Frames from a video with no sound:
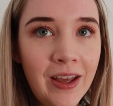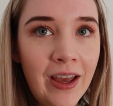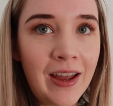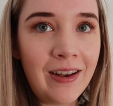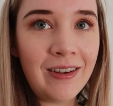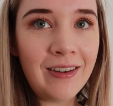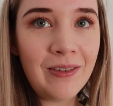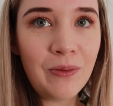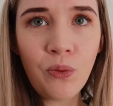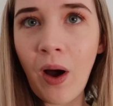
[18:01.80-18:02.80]
that
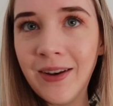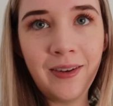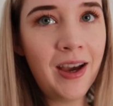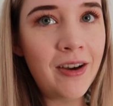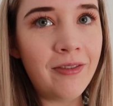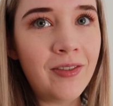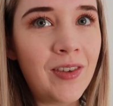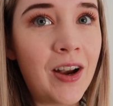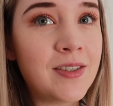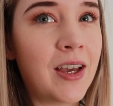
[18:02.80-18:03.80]
I didn't have.
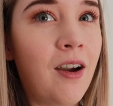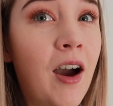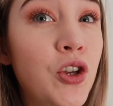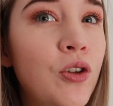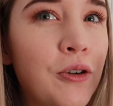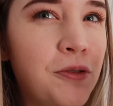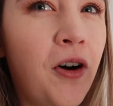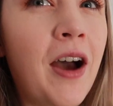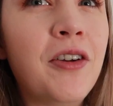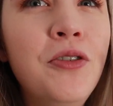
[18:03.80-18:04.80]
And I was like, I knew there was
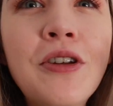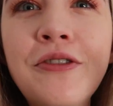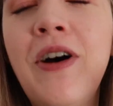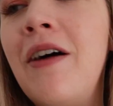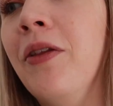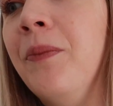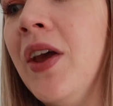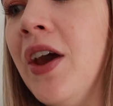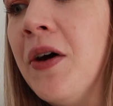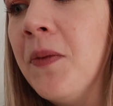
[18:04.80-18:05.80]
5. I knew there was 5 of them
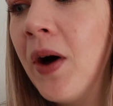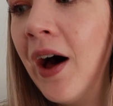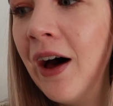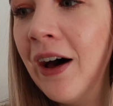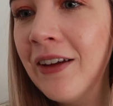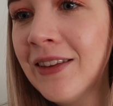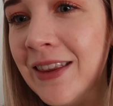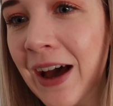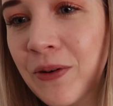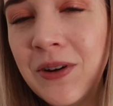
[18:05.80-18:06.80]

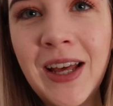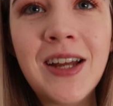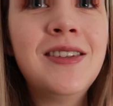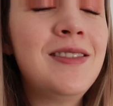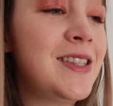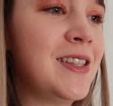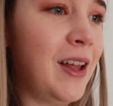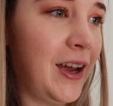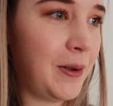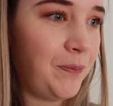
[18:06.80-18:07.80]
that were in that
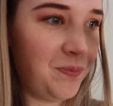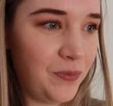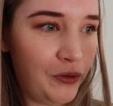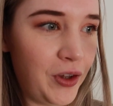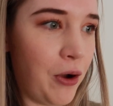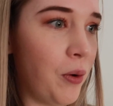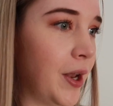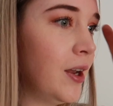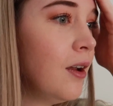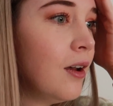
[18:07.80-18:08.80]
like flower
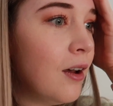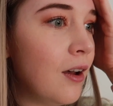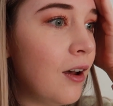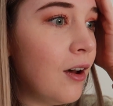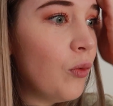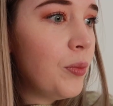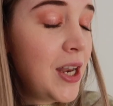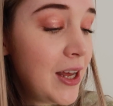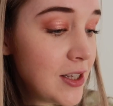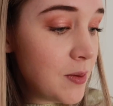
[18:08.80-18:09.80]
one. But
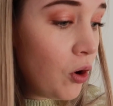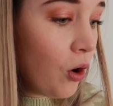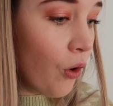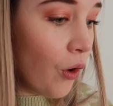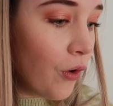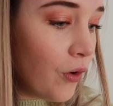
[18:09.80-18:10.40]
now there's more.